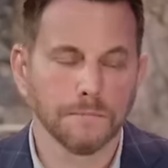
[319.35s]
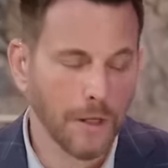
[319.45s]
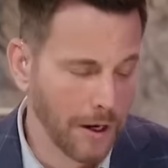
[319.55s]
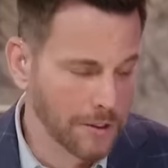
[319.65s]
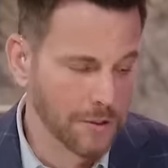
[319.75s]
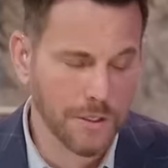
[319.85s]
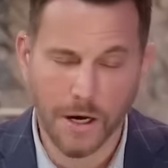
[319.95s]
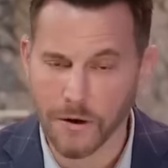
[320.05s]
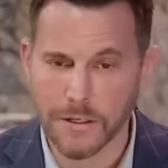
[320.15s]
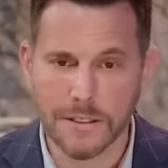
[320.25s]
All right, so
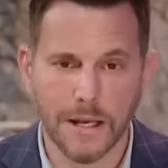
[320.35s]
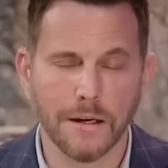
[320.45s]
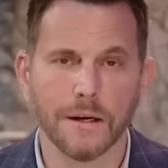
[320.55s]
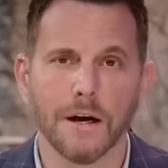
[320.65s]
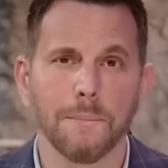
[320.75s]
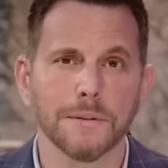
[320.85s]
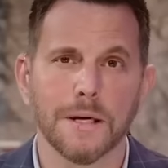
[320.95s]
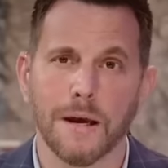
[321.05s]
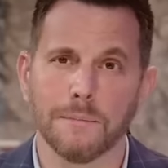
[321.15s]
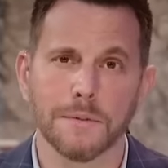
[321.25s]
Tucker has said it a couple
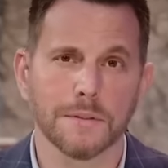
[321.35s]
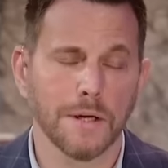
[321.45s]
times.